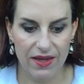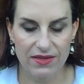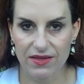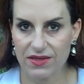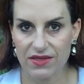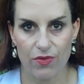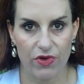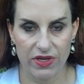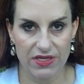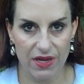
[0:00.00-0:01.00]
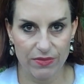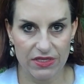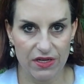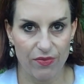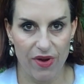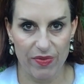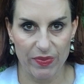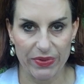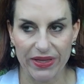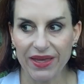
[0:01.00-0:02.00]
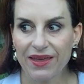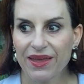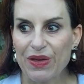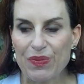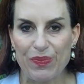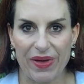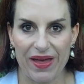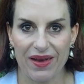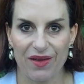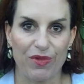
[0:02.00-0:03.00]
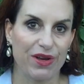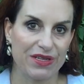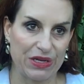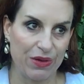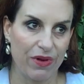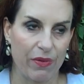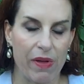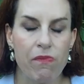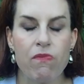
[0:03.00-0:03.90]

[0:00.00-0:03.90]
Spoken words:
it's going to seem really dumb to you probably, but I'm going to tell you anyway.